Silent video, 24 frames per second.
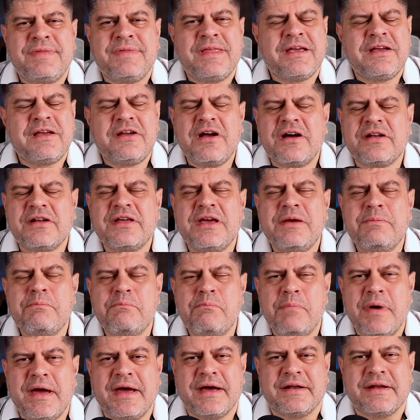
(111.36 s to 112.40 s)
Got
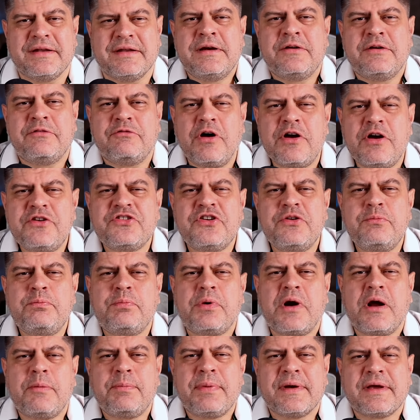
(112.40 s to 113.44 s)
him mad. Russian
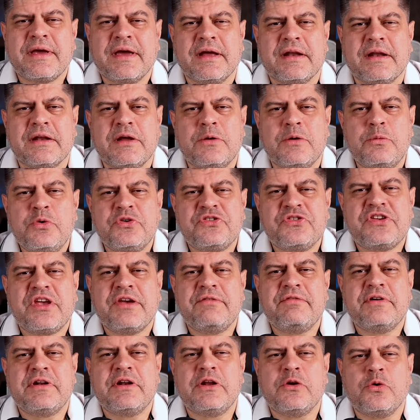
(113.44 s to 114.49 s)
propaganda was
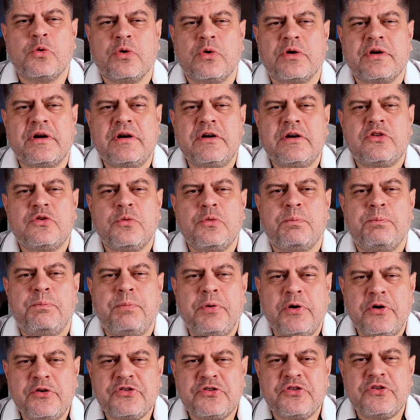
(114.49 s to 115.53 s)
given an order to
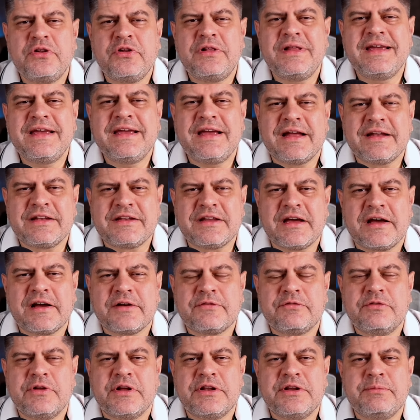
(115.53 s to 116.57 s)
personally
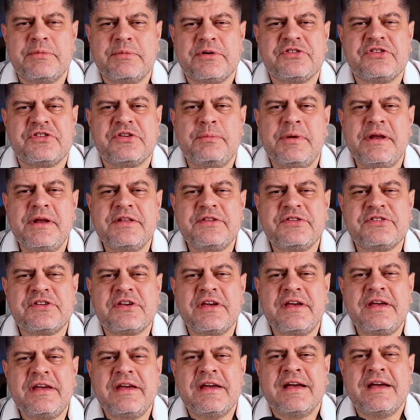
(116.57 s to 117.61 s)
attack Vladimir
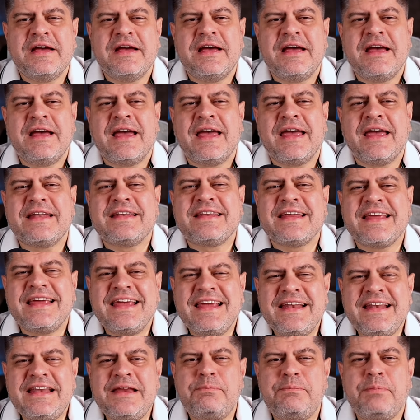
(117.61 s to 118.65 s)
Zelensky at
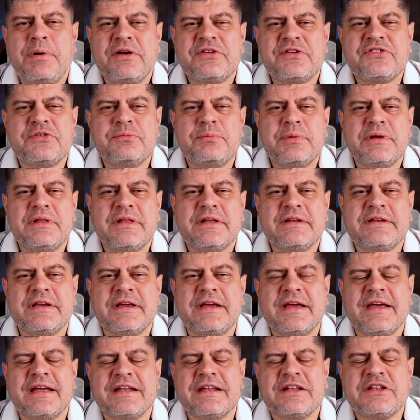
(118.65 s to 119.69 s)
any
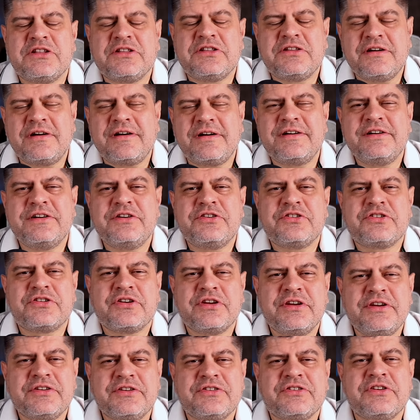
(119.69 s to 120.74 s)
possibility and tarnish
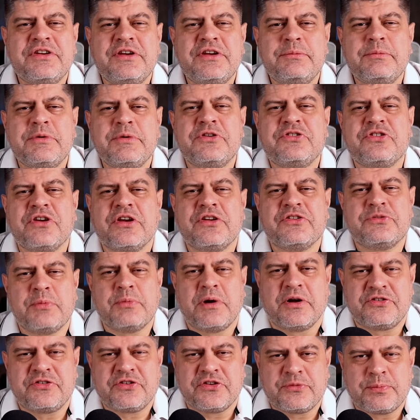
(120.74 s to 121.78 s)
his image as
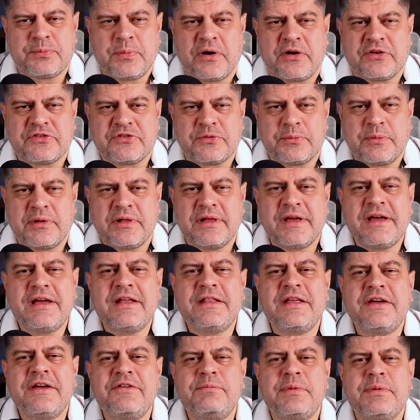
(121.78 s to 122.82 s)
much as possible.
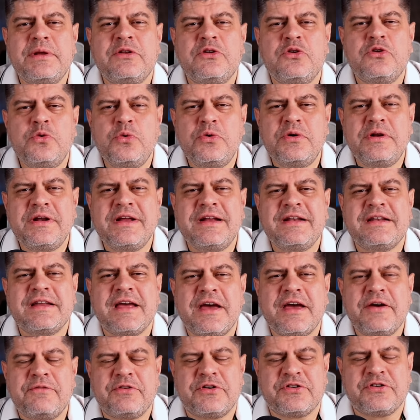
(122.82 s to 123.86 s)
And they've been doing it
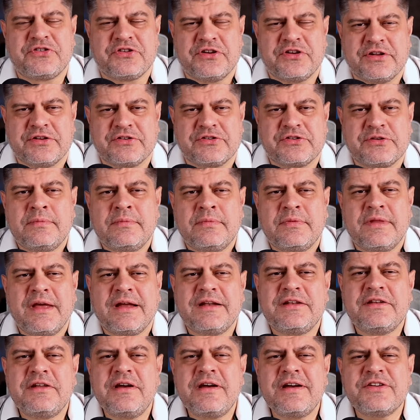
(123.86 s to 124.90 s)
ever since. The
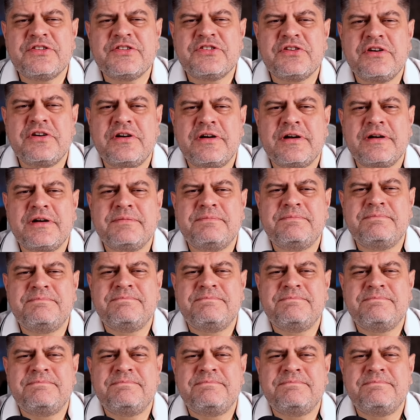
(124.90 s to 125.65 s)
attacks are